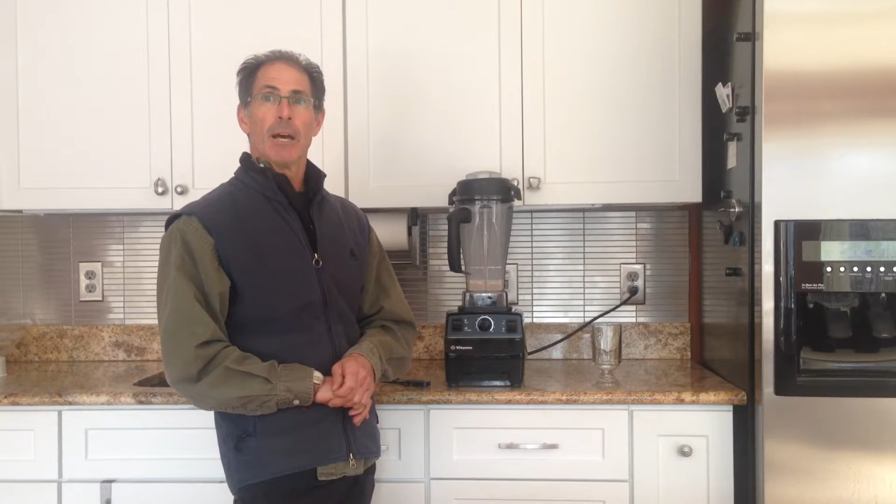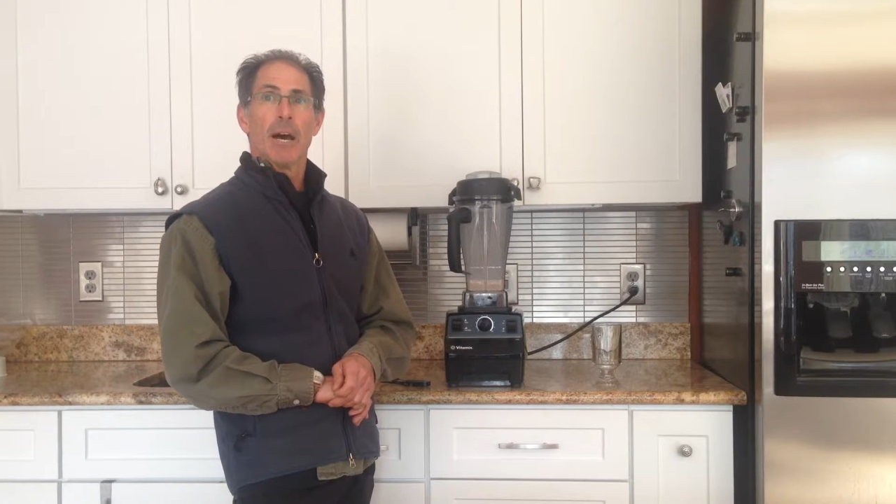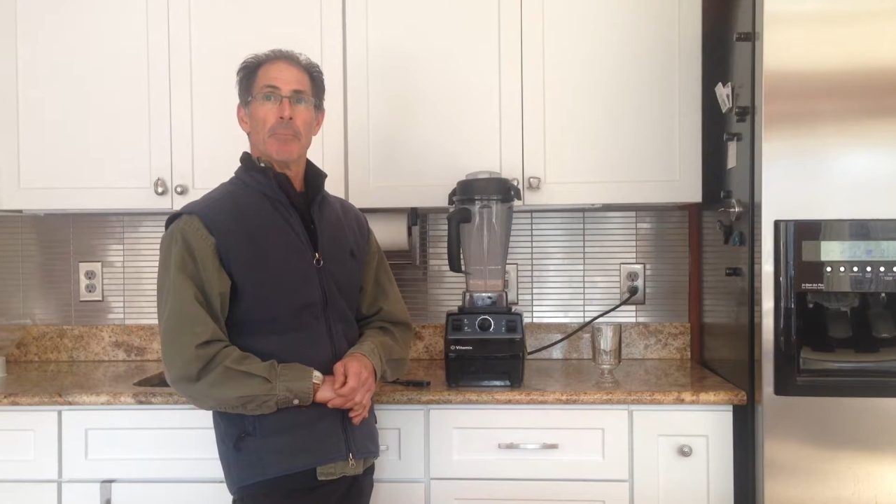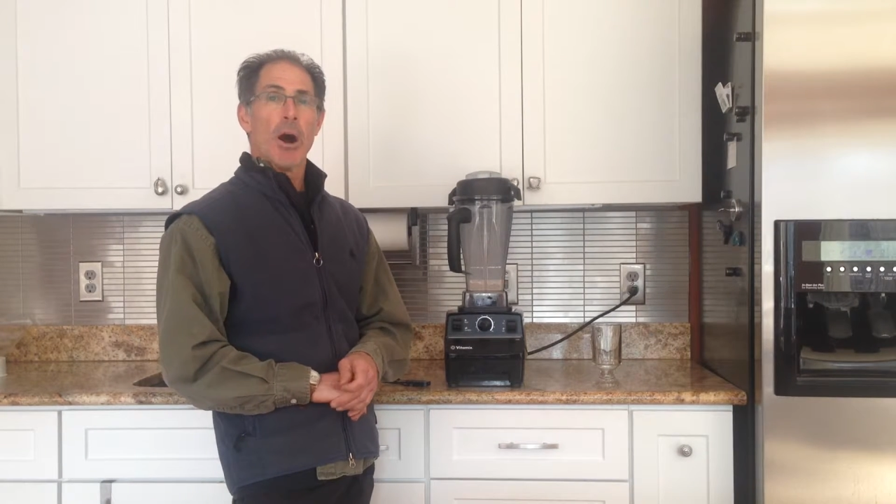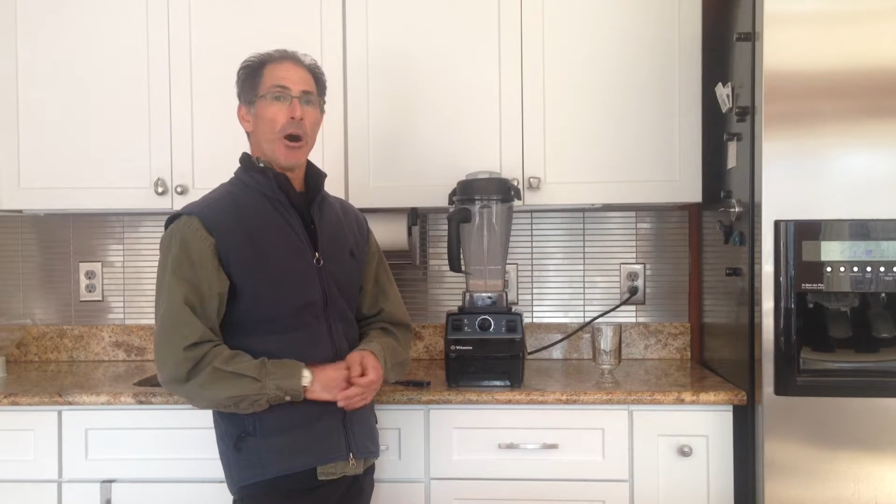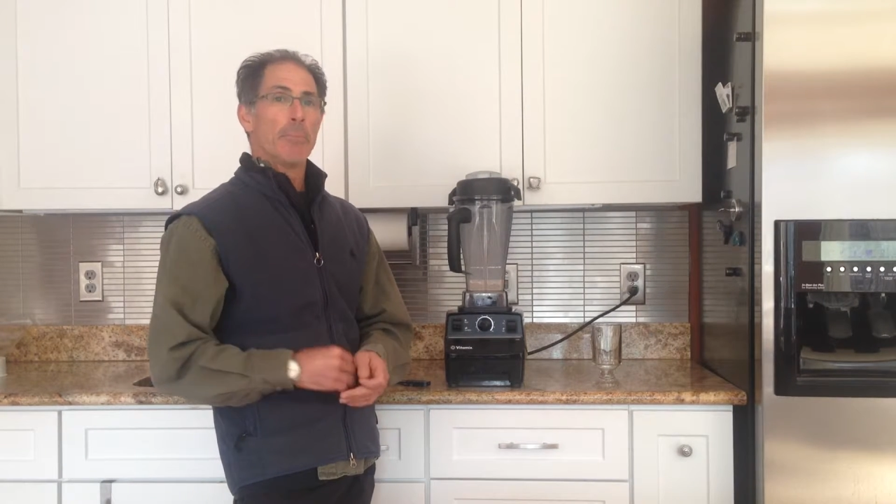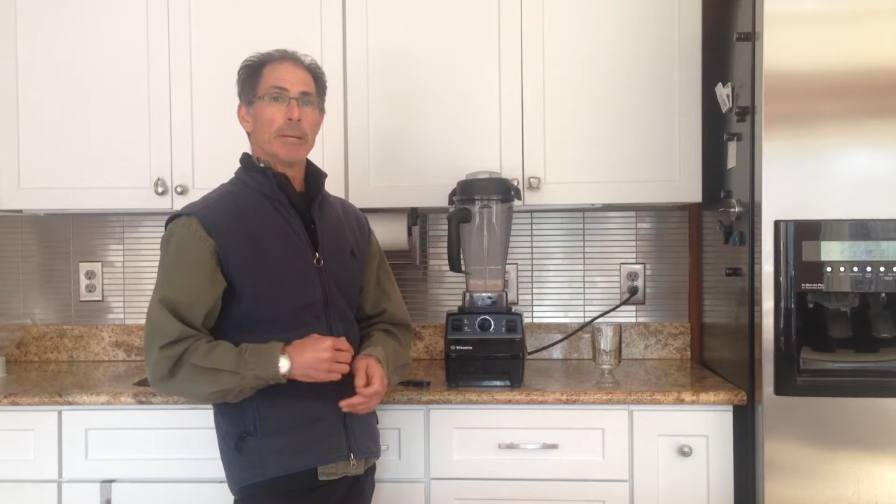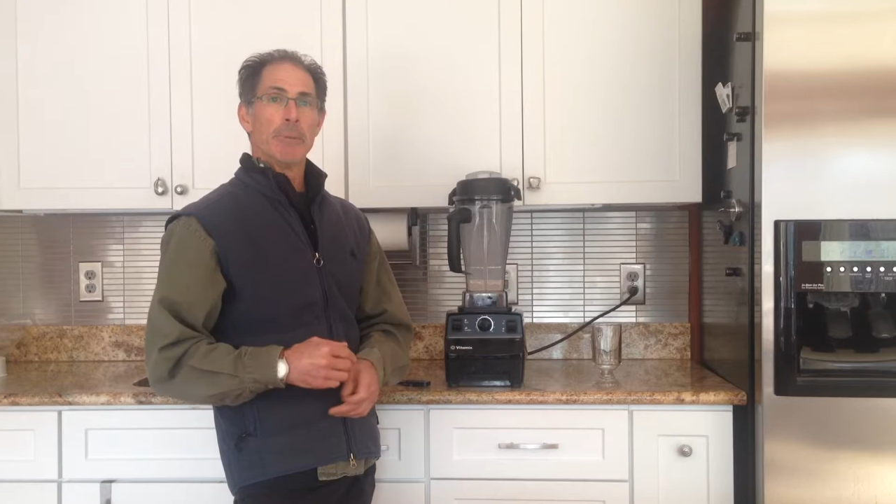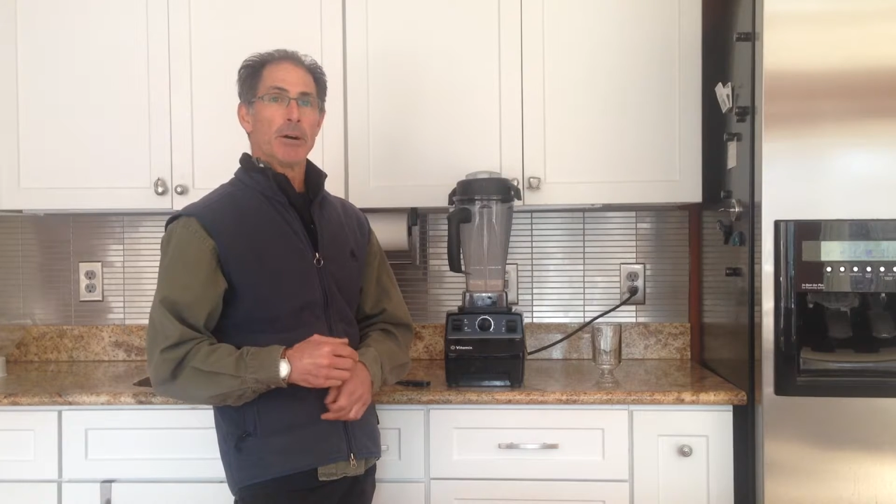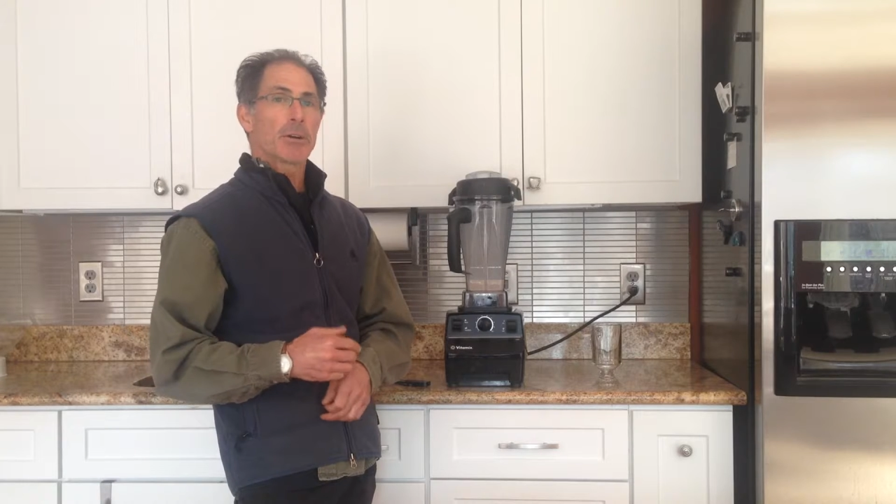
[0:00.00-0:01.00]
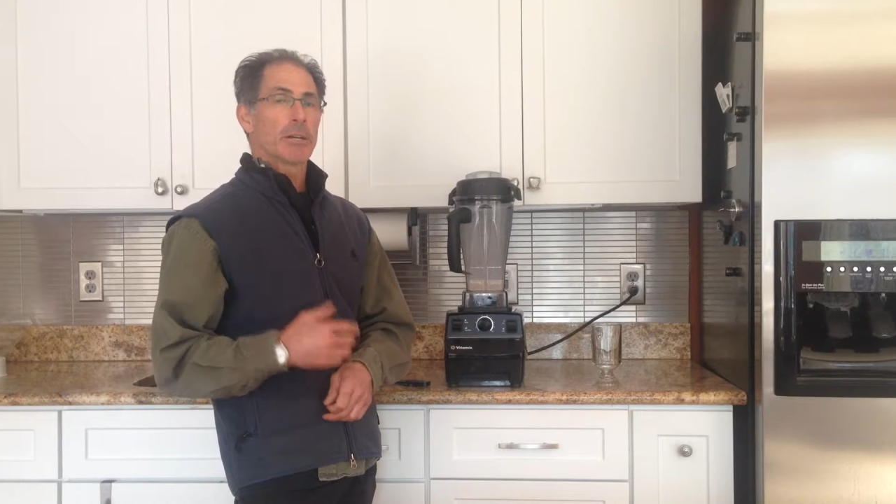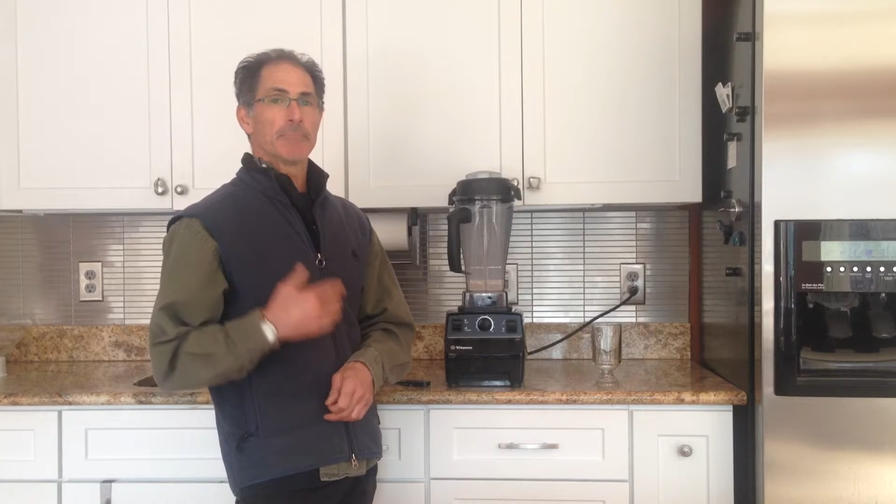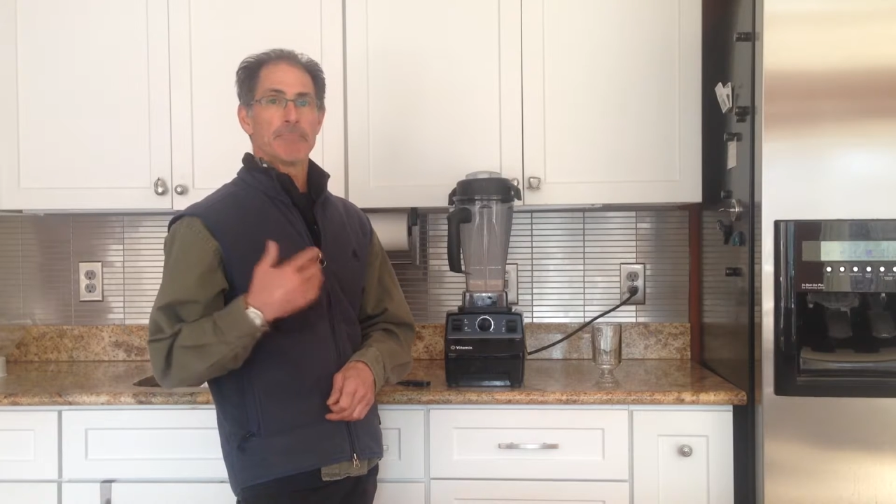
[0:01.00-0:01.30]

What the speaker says: Almond milk